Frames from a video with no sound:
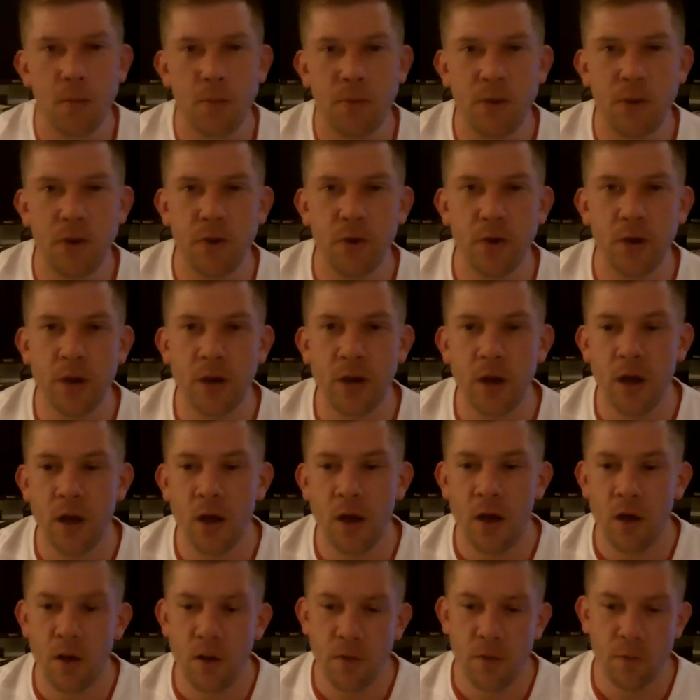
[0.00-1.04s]
period
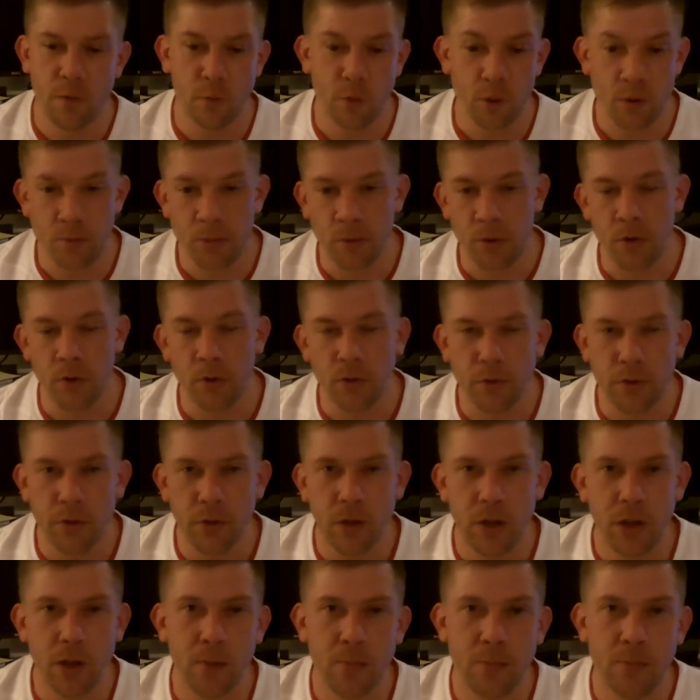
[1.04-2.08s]
of rebirth,
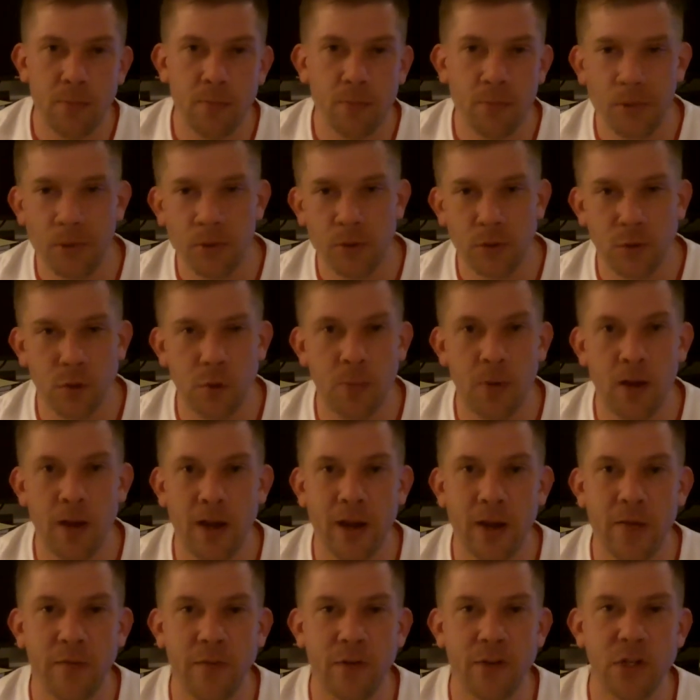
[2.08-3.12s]
sort of by
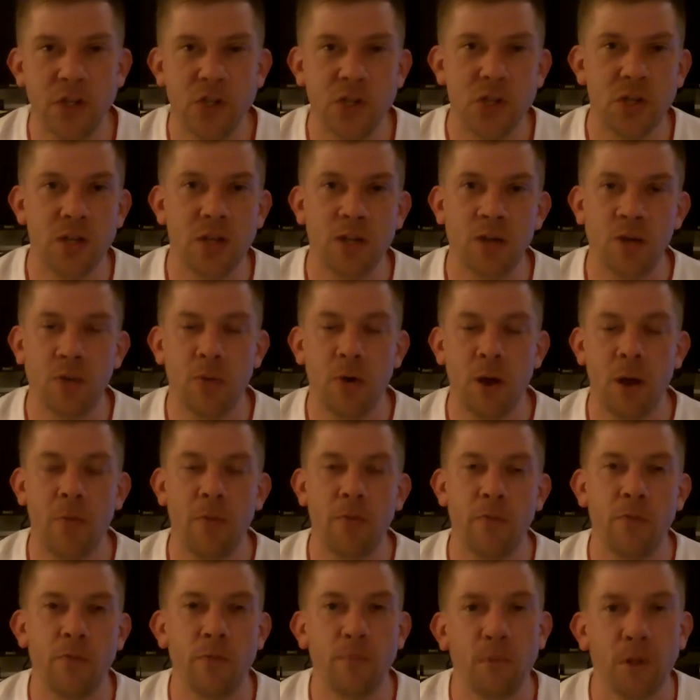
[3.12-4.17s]
definition, and you're
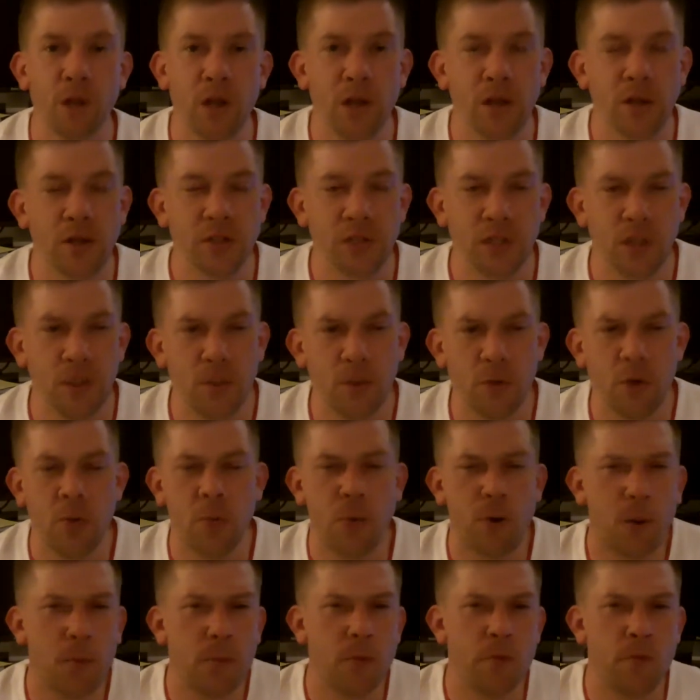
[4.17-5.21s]
probably some of you are
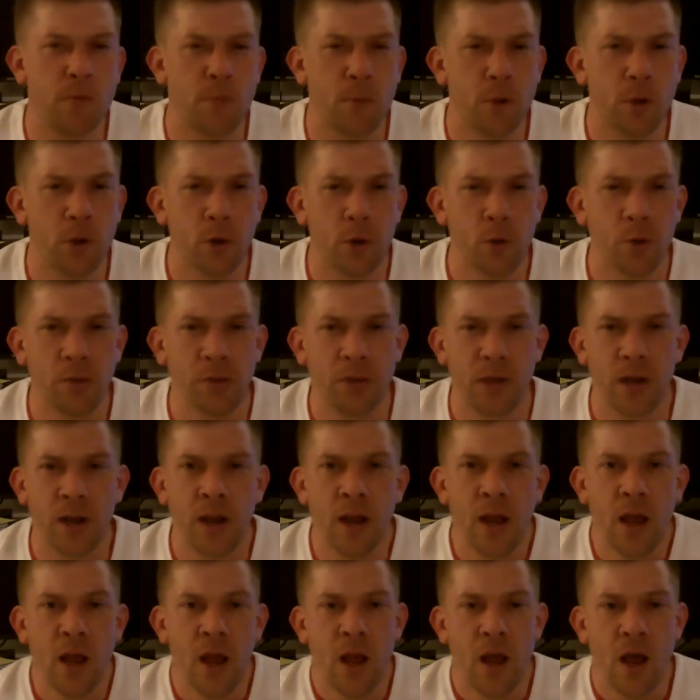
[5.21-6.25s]
probably familiar with it,
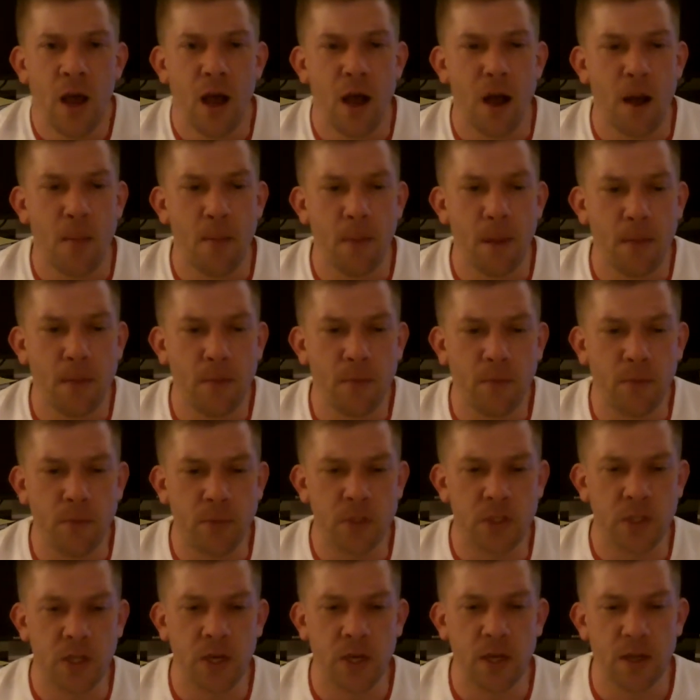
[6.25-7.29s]
maybe from a
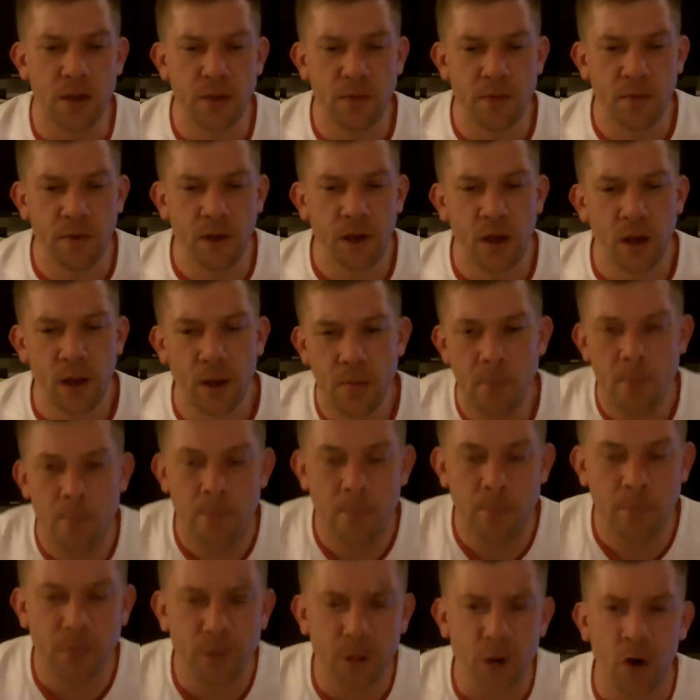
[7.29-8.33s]
study of
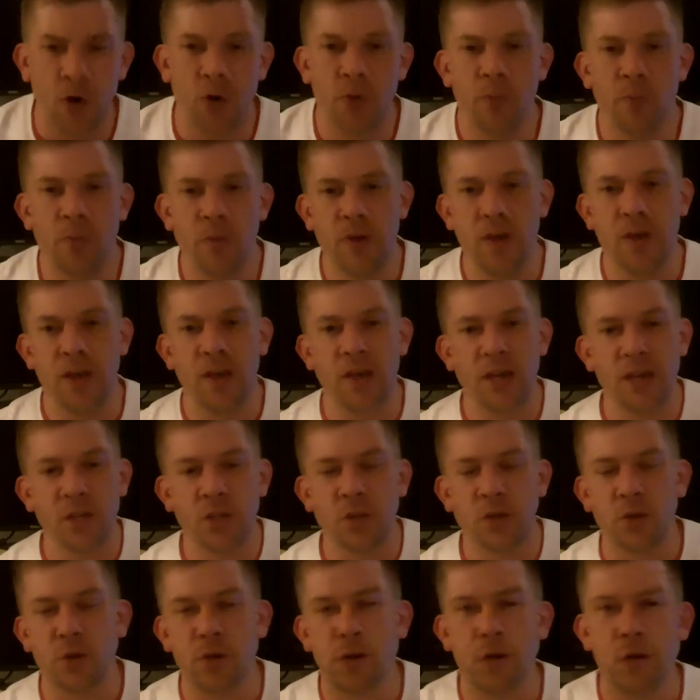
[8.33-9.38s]

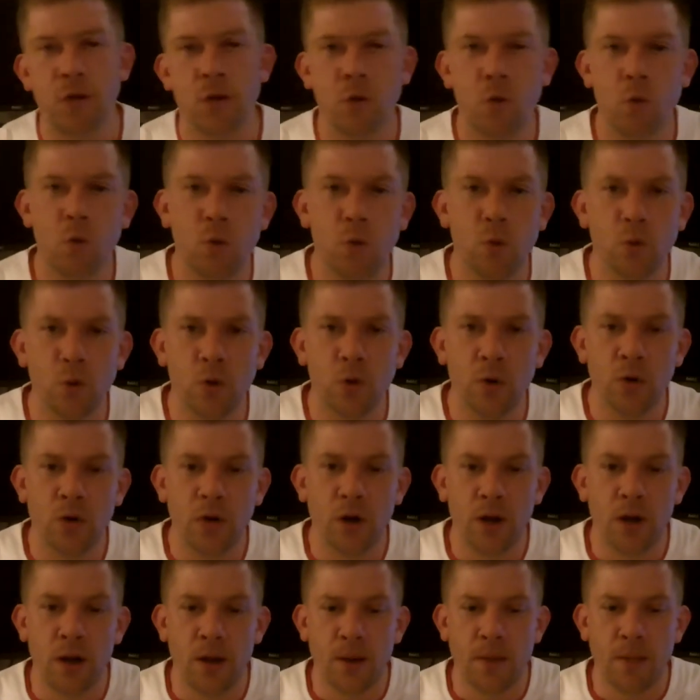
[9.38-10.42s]
history
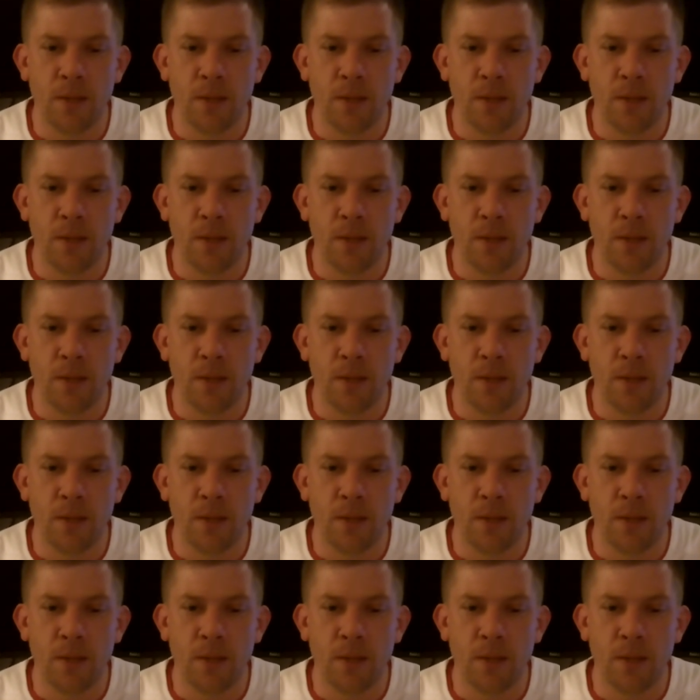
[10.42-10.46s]
or